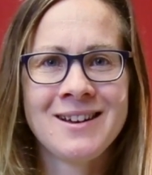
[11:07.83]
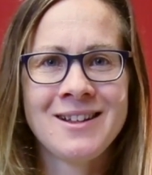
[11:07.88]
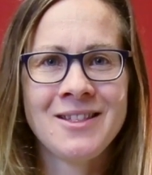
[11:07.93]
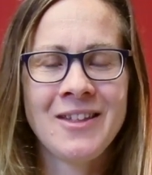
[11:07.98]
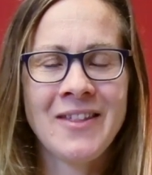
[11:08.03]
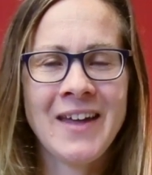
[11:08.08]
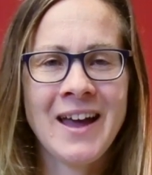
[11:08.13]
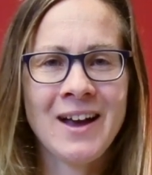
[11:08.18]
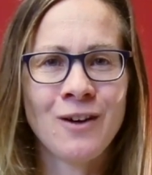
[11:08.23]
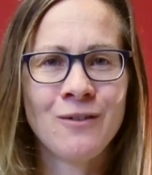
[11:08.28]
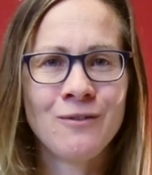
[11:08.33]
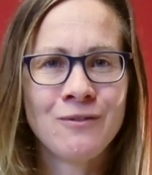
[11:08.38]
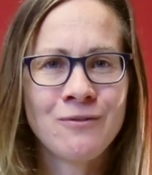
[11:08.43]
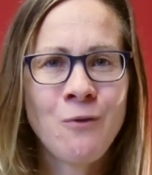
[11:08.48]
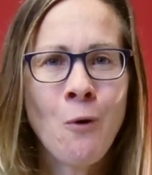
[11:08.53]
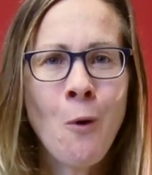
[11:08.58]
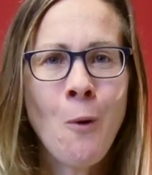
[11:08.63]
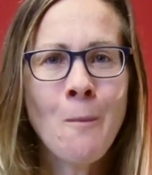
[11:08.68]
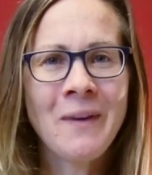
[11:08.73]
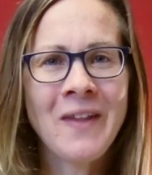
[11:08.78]
that they're
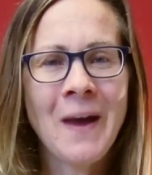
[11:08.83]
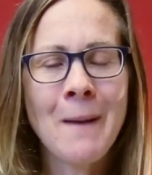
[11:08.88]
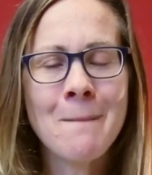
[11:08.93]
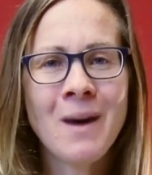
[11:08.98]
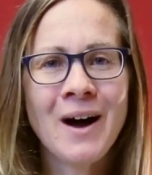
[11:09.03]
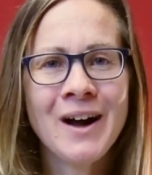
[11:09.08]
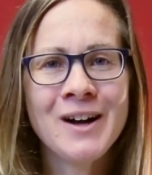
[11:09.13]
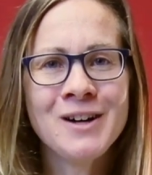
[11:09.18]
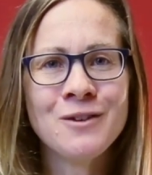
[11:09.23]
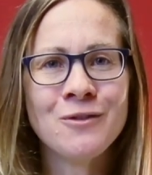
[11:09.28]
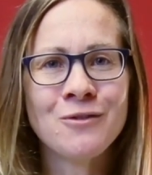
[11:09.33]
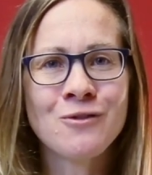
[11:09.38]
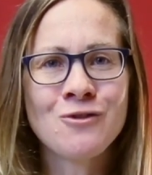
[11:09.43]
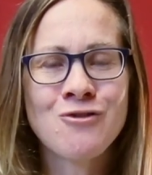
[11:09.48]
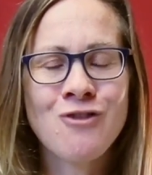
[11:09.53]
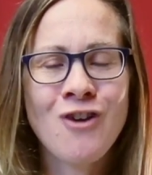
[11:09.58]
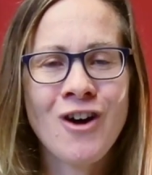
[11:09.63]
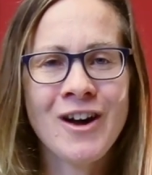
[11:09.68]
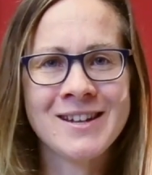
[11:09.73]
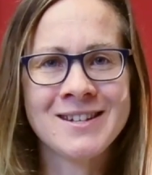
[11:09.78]
conformed by that mind of
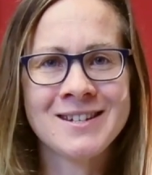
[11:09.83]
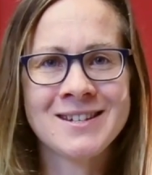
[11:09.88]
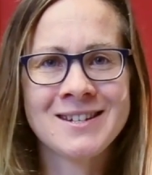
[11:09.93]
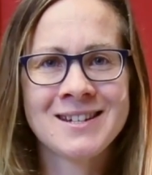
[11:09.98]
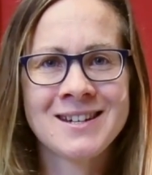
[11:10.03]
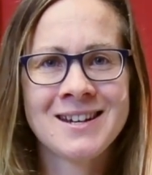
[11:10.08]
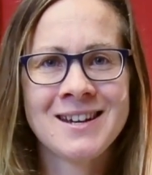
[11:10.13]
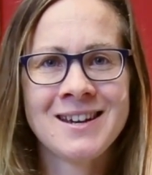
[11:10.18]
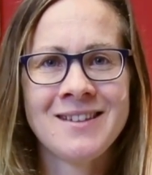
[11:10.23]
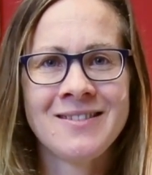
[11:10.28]
Christ